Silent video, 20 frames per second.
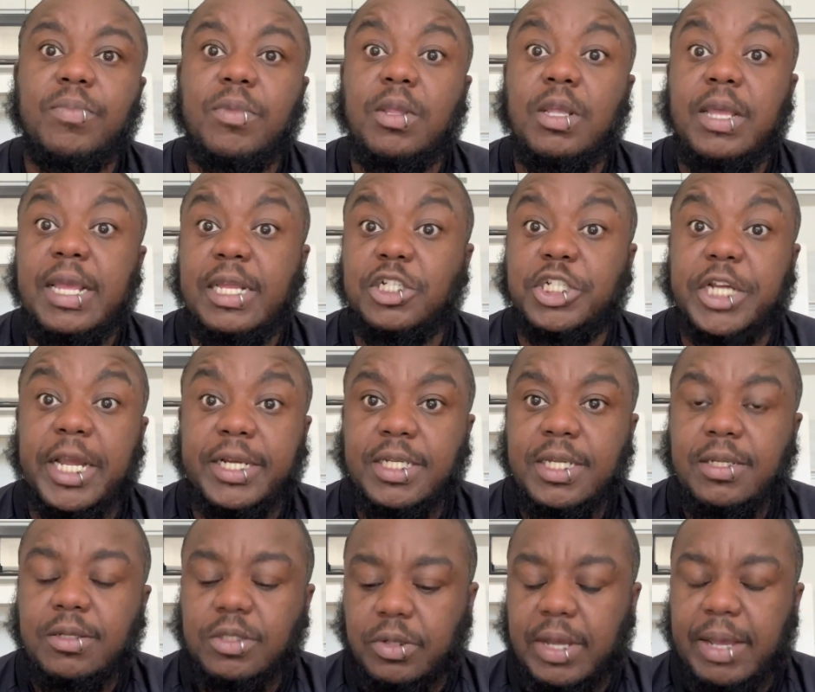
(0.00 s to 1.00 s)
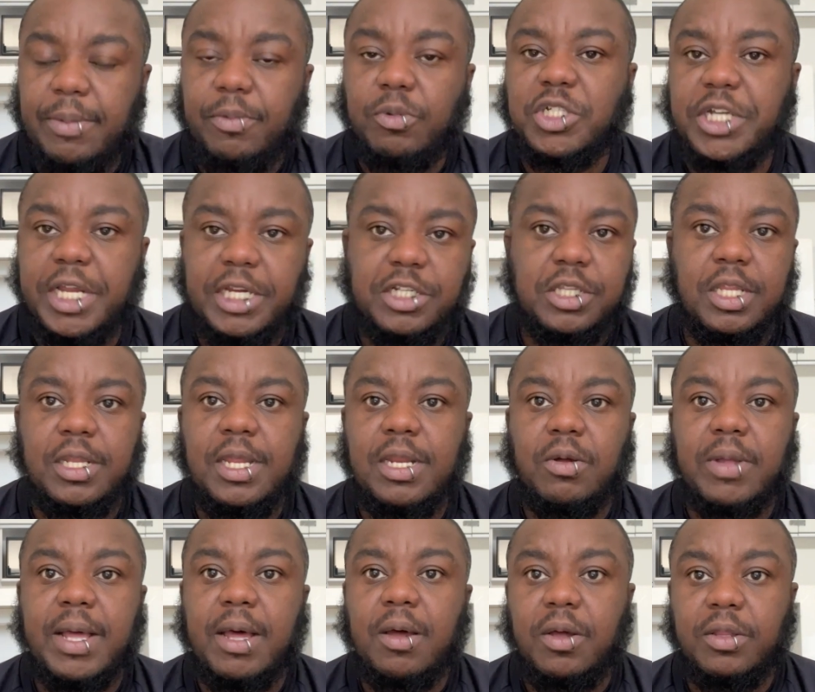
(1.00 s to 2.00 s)
injecting. So I will change the needle
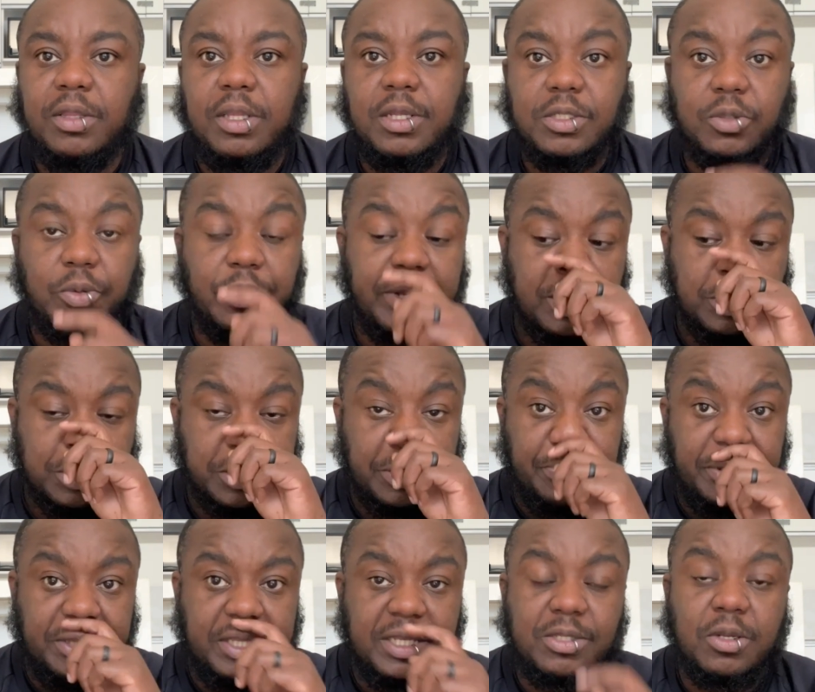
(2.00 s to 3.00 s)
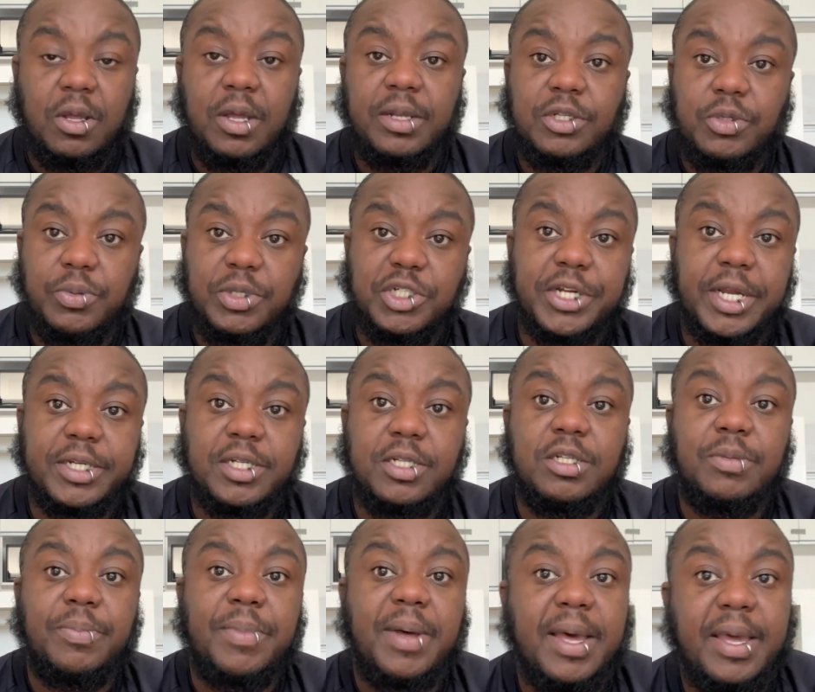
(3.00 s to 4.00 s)
out on the syringe and put this on to inject into
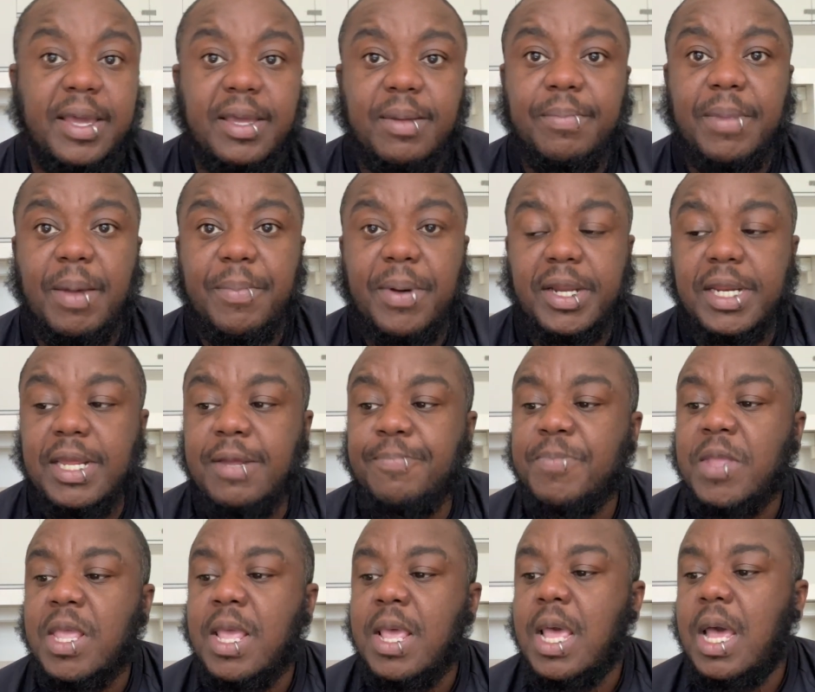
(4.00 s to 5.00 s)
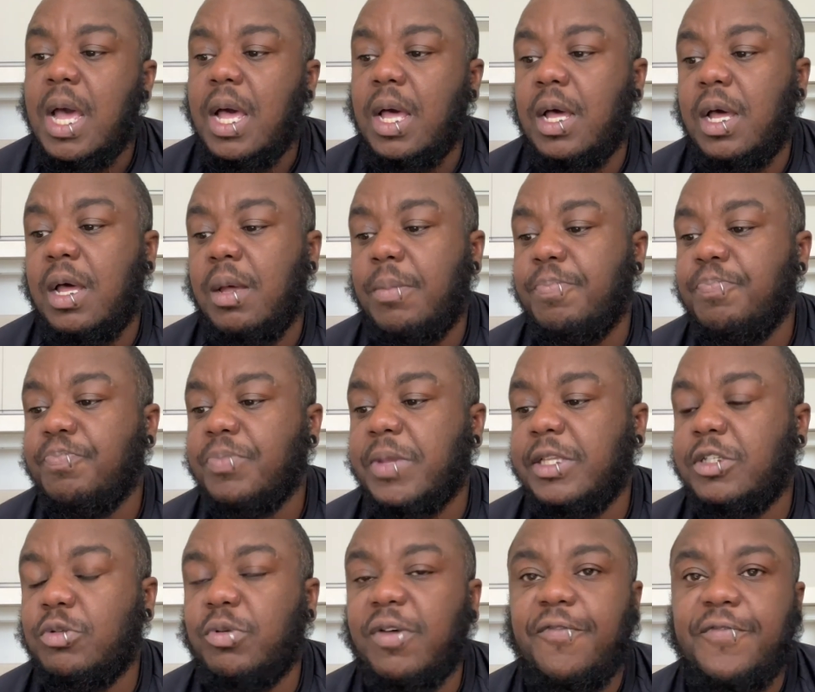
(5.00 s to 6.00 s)
my body,
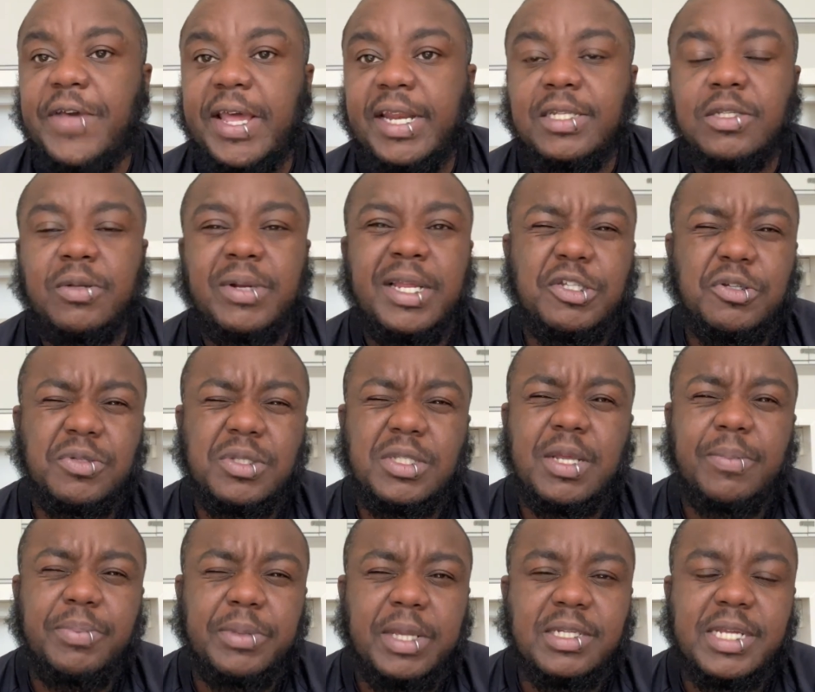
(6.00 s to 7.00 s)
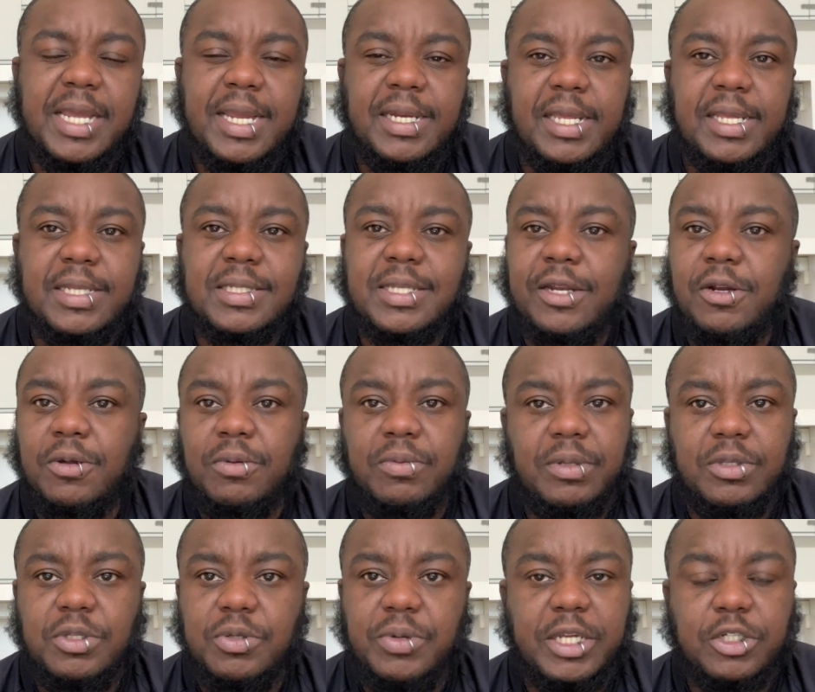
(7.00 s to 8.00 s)
into a fatty zone. I do subcutaneous. I don't
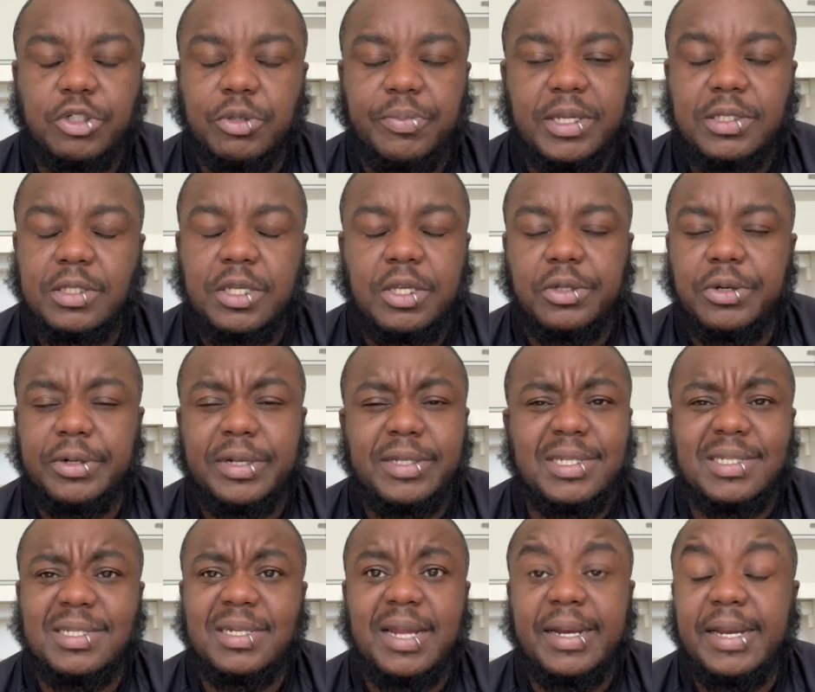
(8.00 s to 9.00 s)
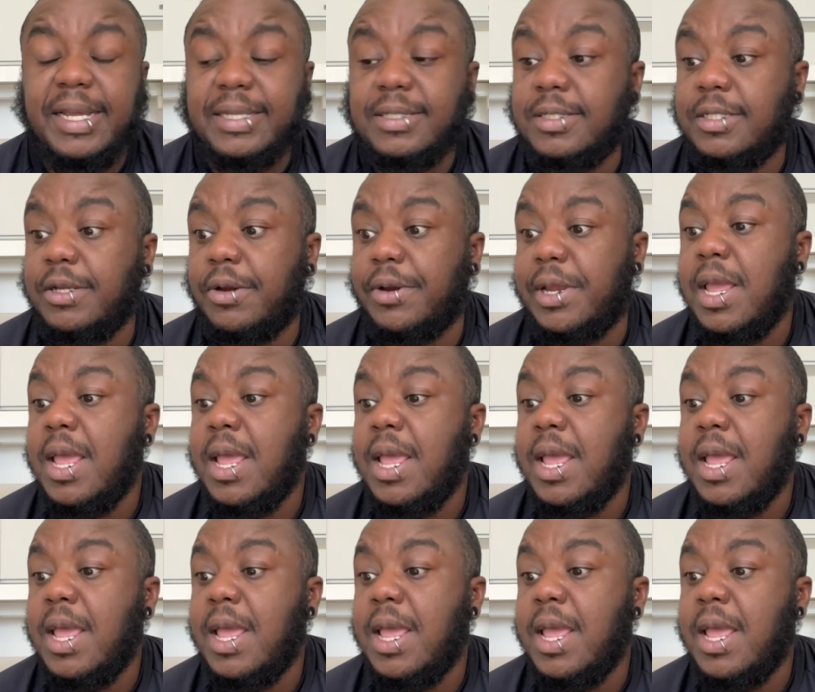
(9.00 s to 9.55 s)
do intramuscular because it's not necessary.